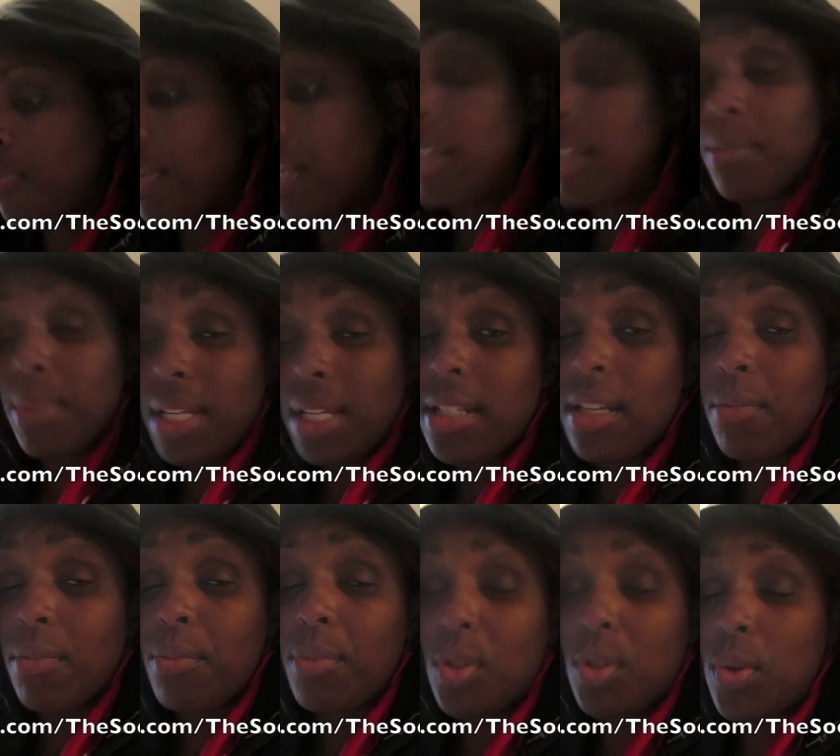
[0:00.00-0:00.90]
But in the
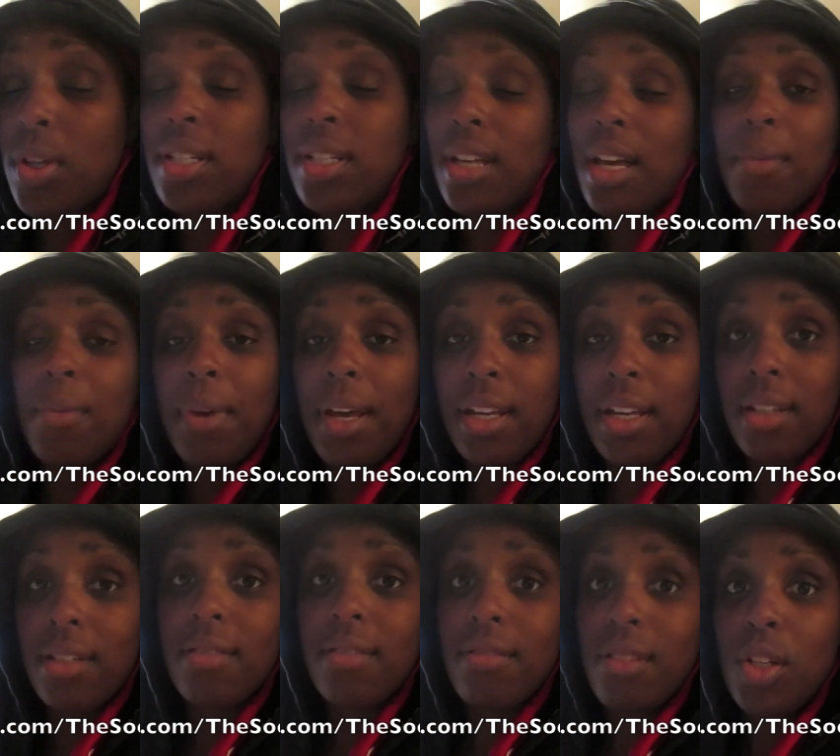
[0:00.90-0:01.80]
meantime, in between time, I
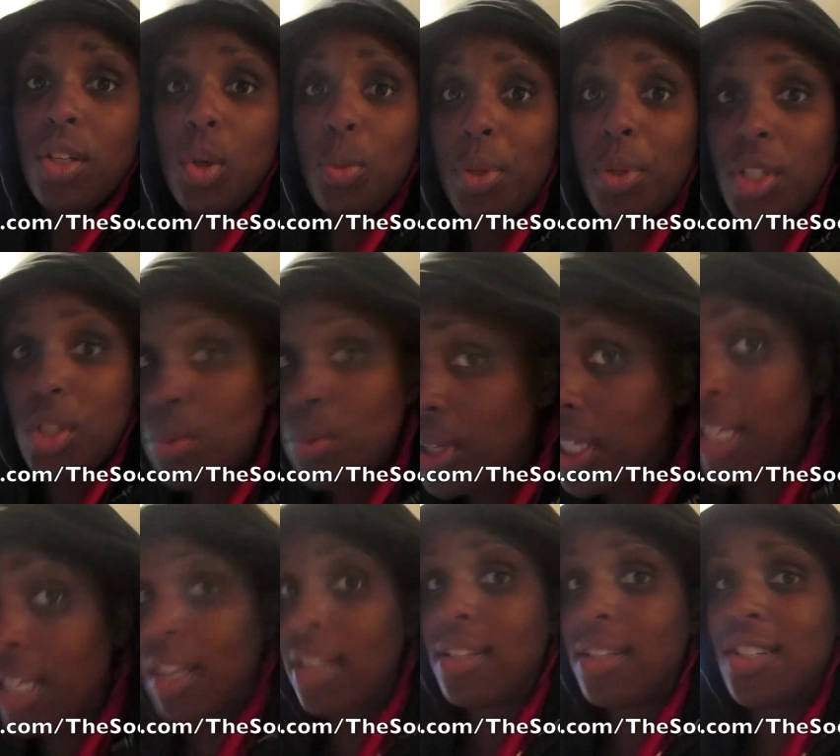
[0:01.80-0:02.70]
could, you know, be doing
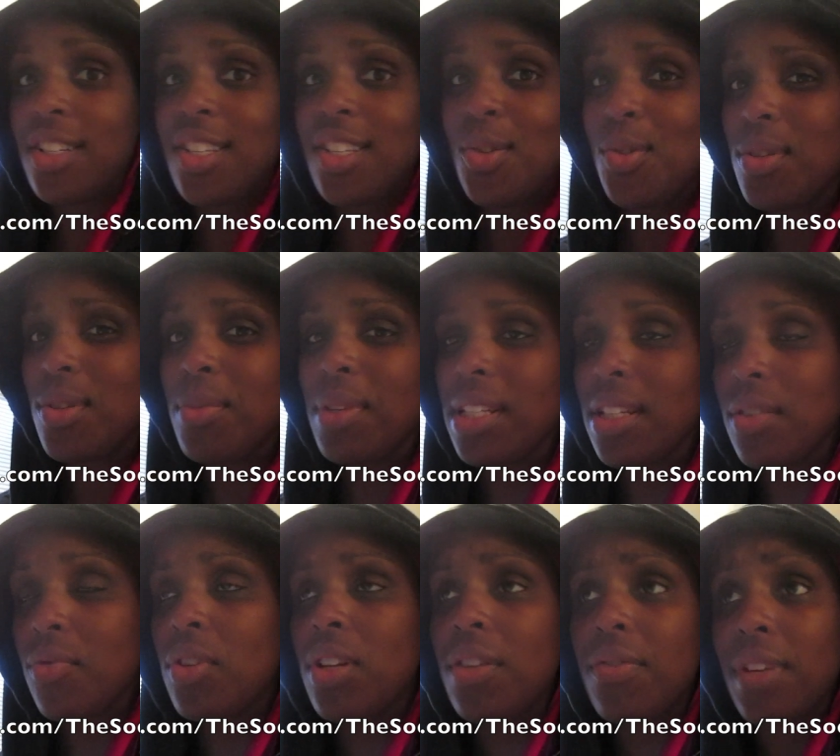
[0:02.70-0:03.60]
it and just do something
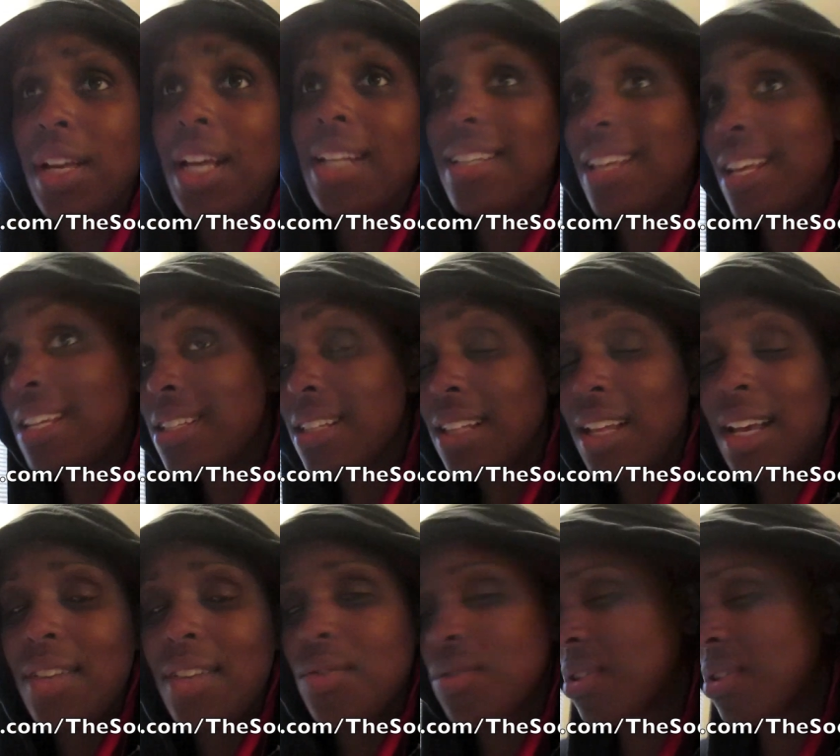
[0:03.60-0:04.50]
different. If not, dance
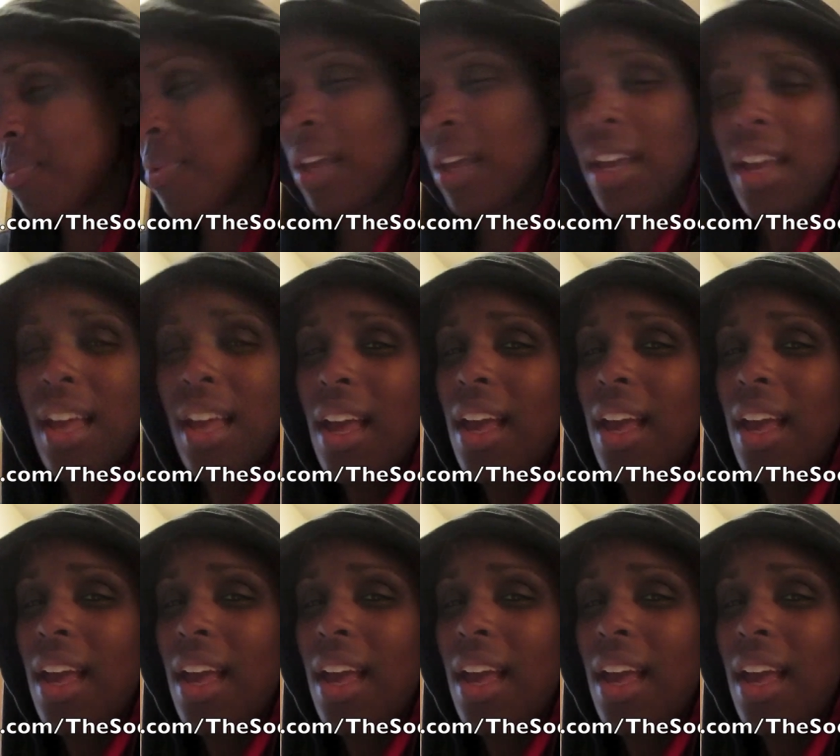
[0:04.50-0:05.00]
class or something.